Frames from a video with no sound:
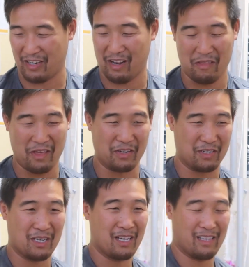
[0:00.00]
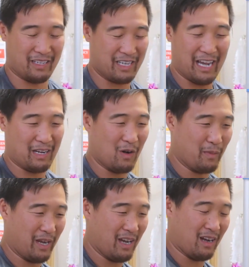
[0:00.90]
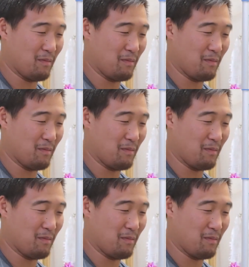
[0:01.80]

And then, like, Dad, help me out.